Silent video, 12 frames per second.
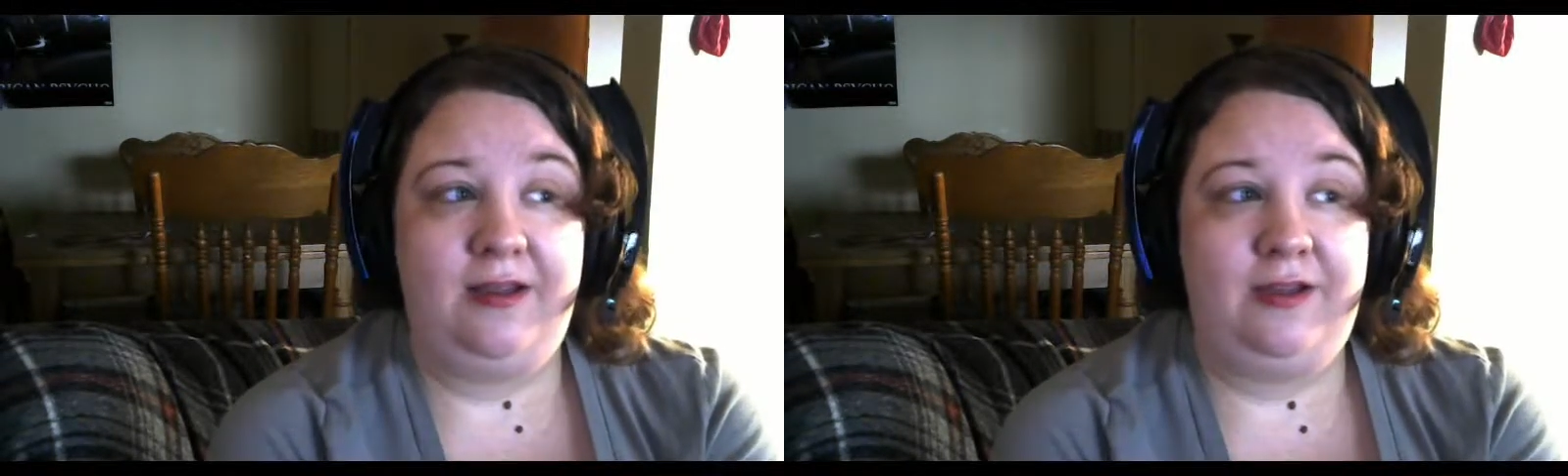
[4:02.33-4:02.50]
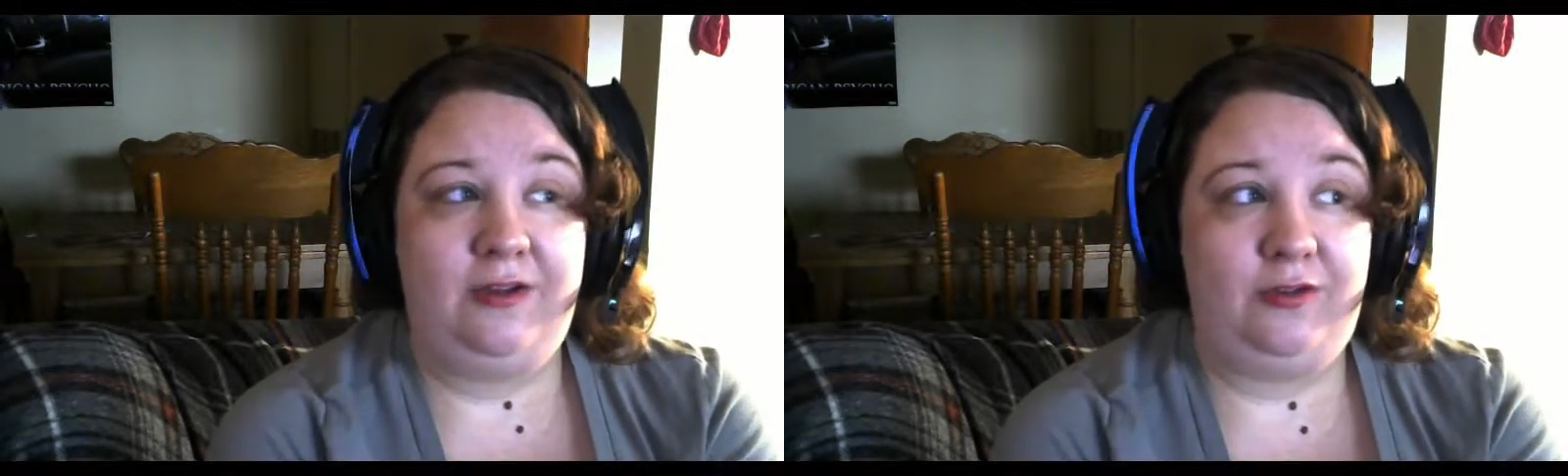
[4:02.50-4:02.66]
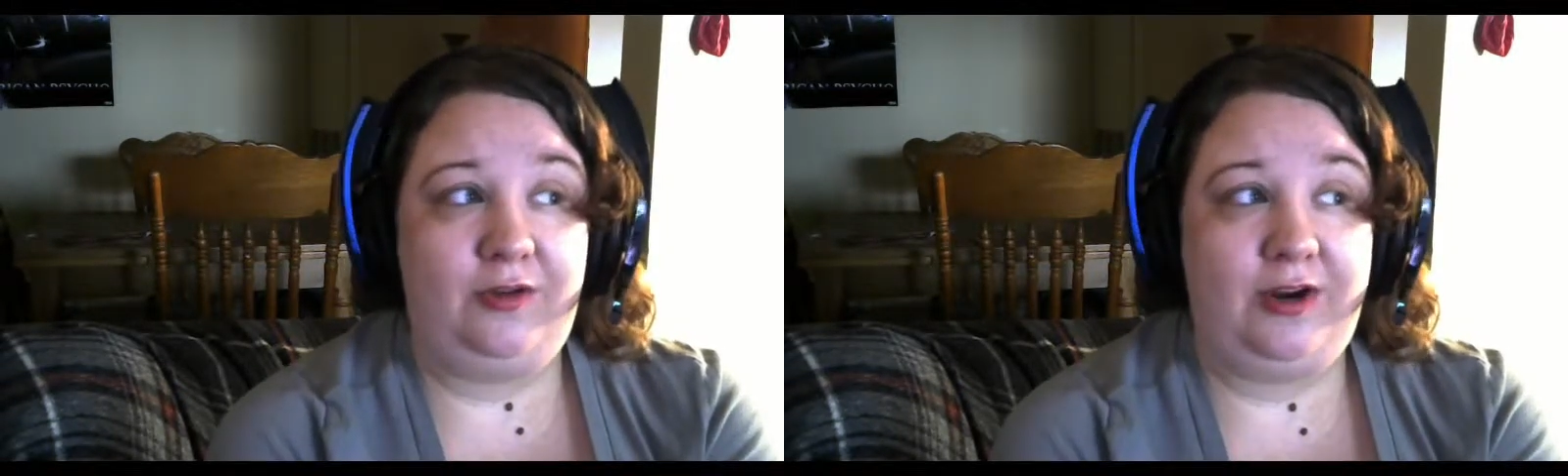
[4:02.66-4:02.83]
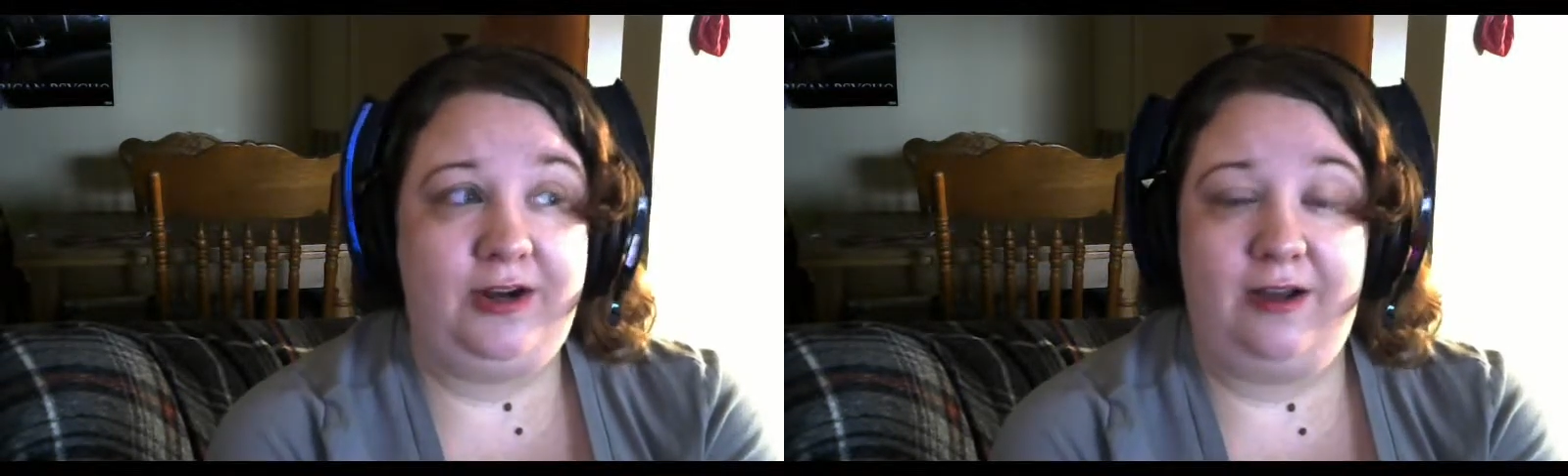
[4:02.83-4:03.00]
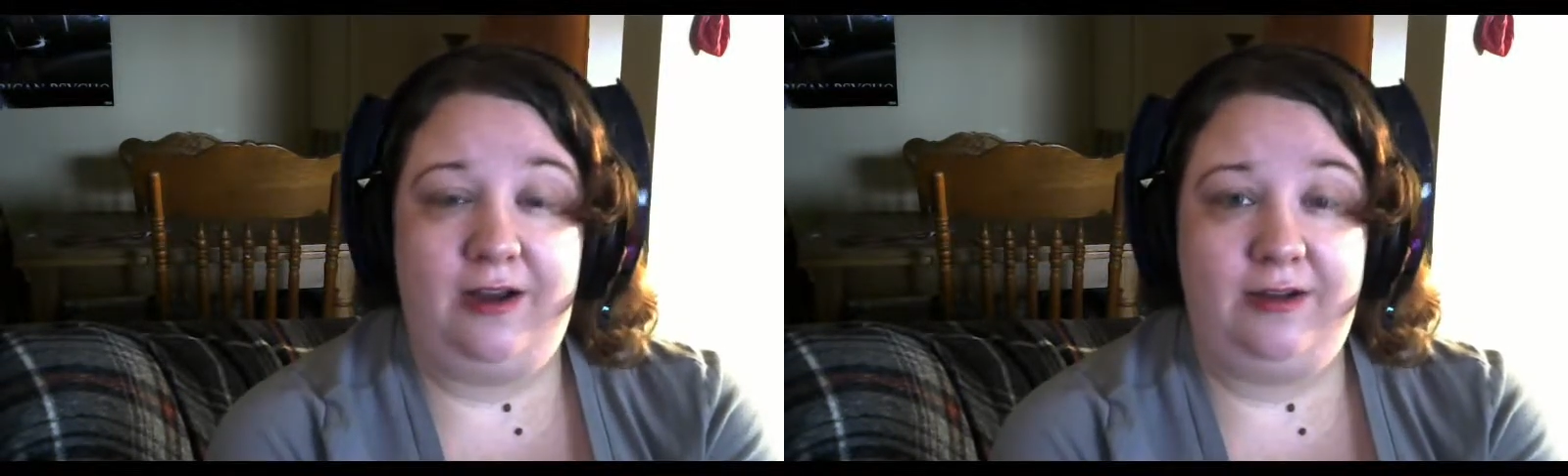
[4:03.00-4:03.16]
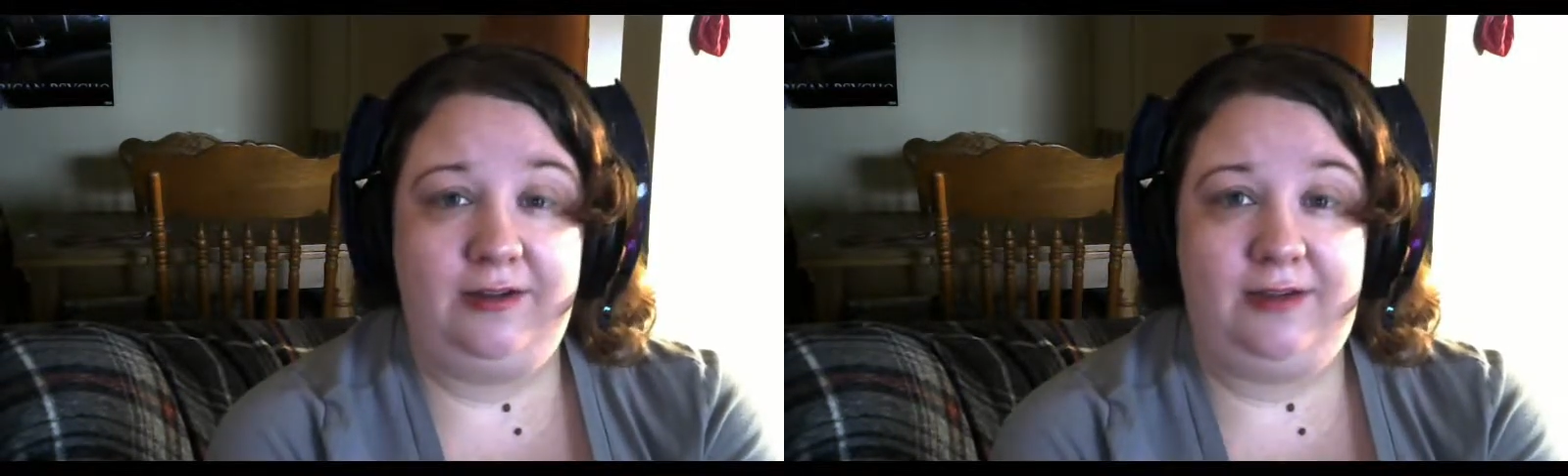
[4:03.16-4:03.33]
He was very
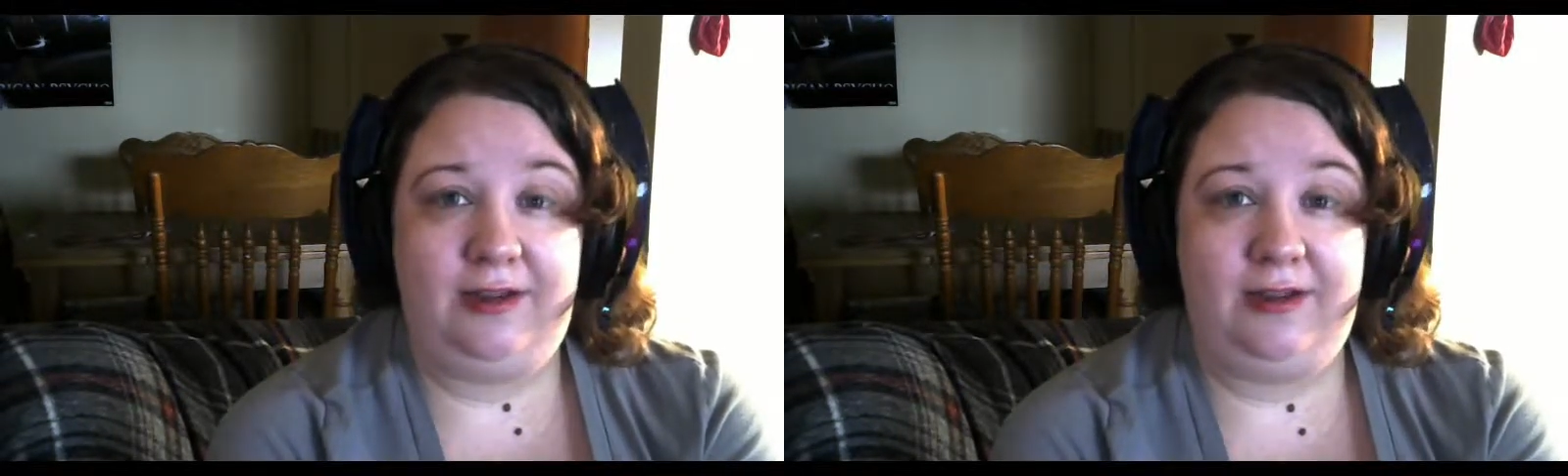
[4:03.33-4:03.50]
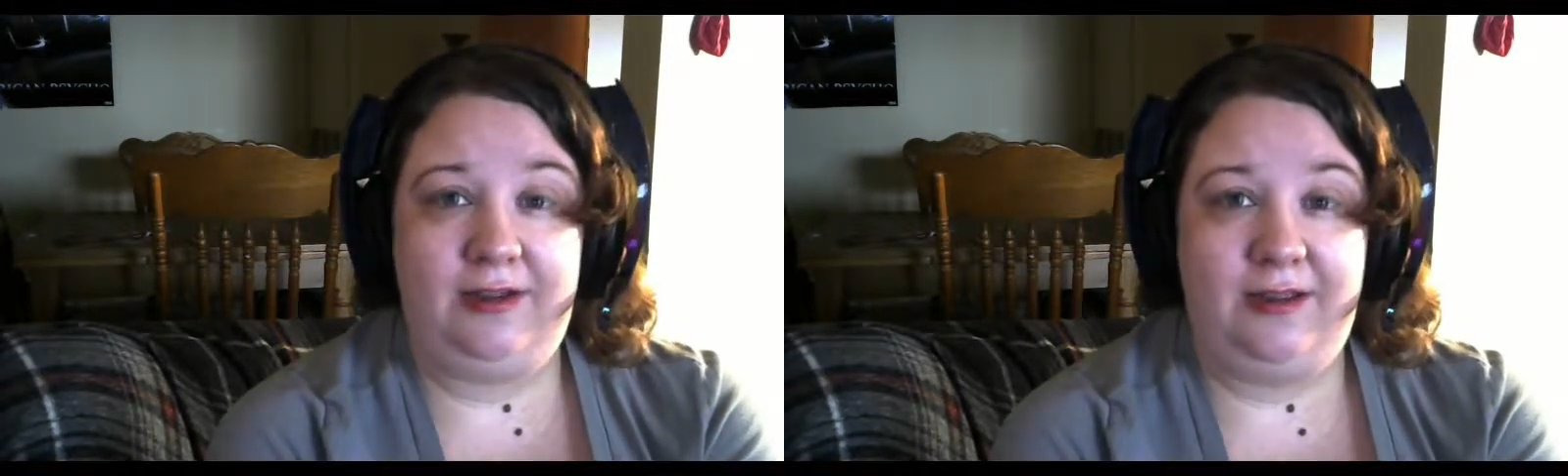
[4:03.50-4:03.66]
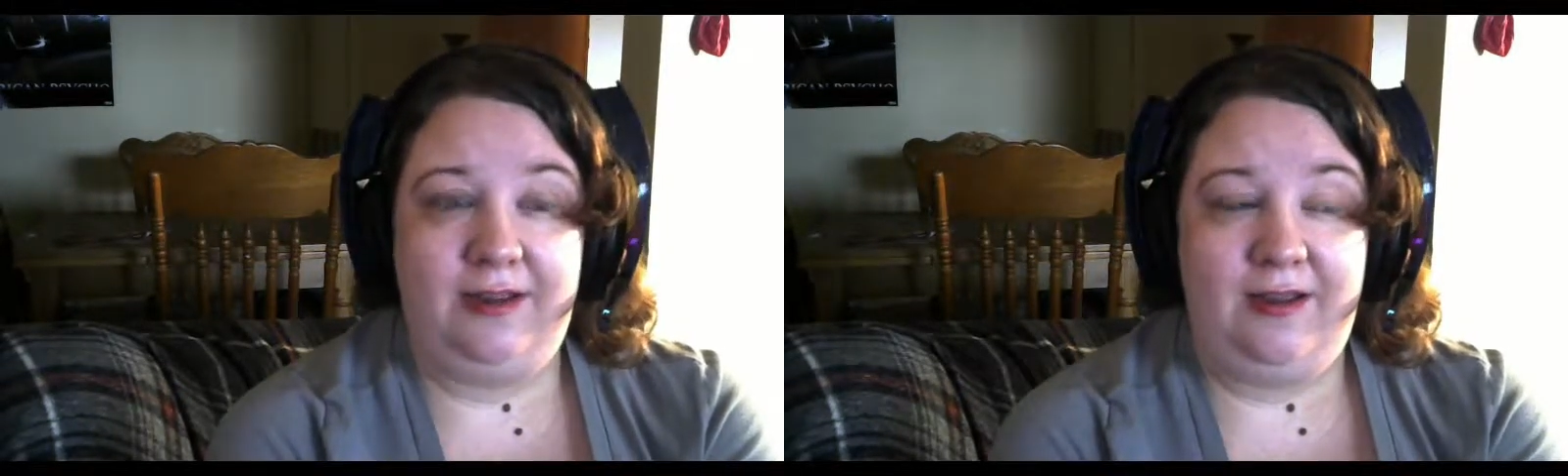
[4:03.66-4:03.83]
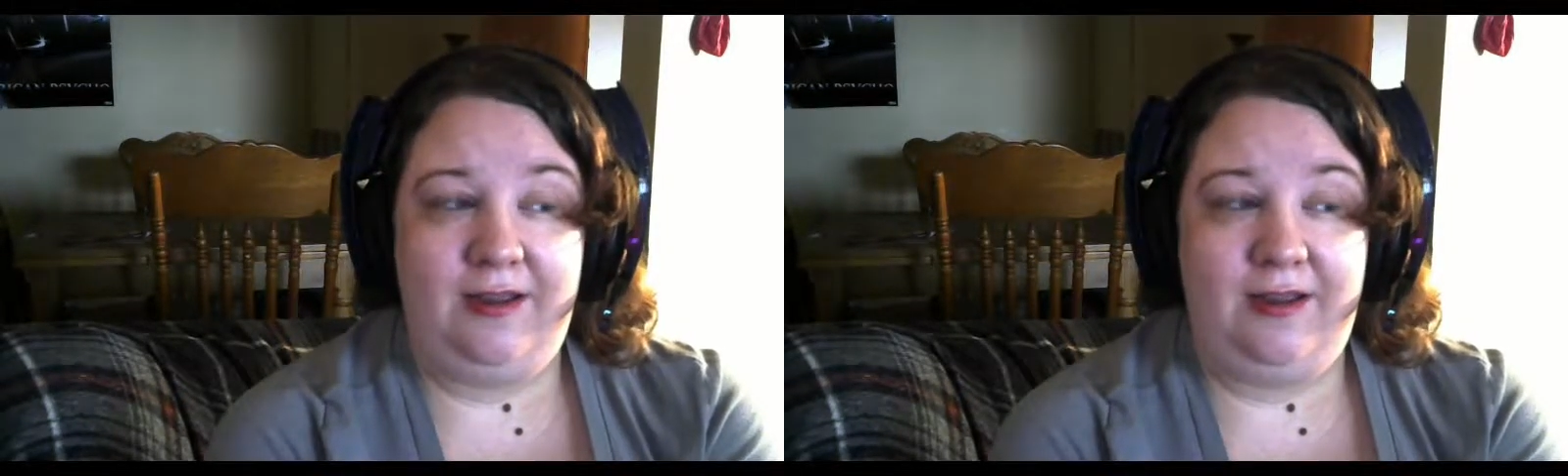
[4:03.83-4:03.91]
toxic,